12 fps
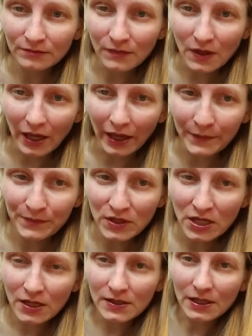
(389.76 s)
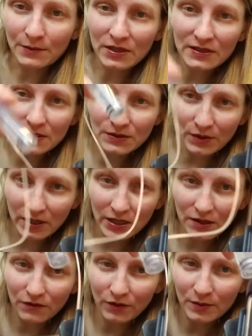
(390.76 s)
Okay, that means it's
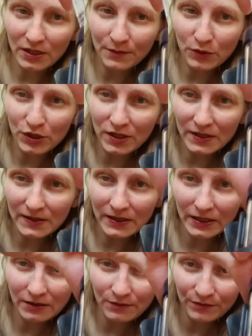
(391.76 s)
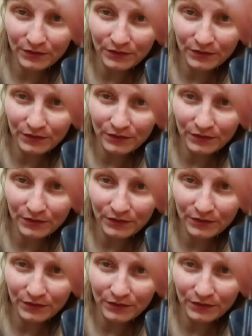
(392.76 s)
ready for me to put this in,